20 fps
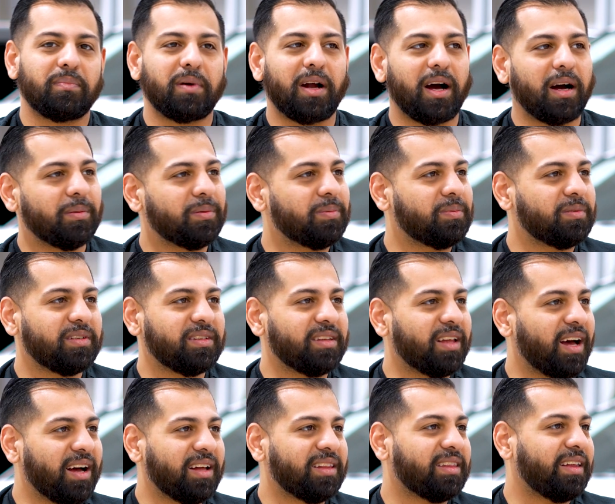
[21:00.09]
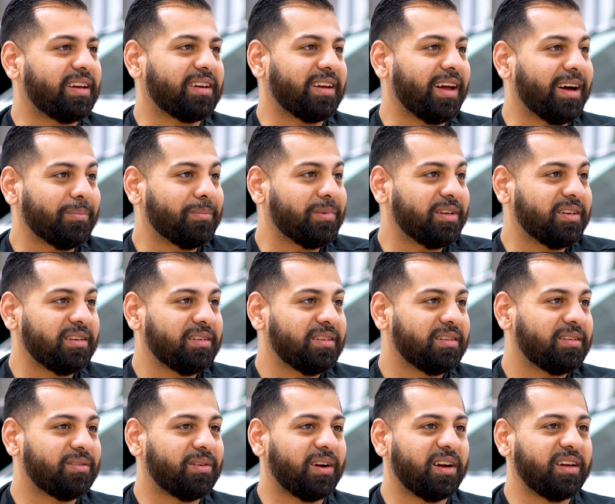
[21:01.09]
Probably not. Like, not
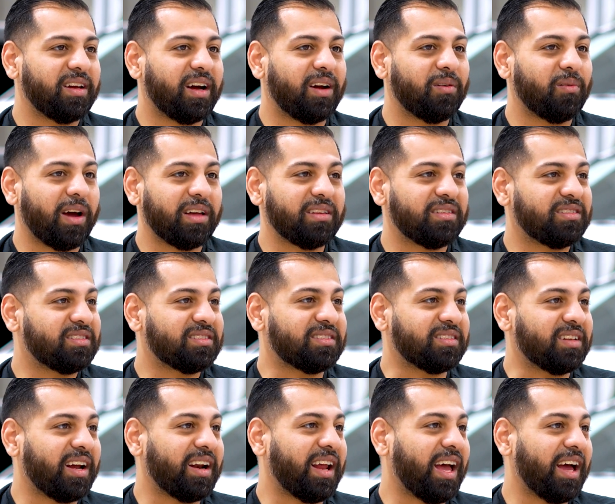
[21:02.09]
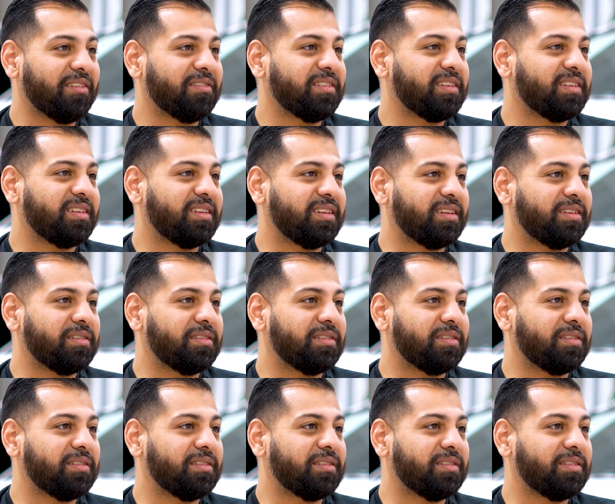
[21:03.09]
me, right? I'd rather just not have it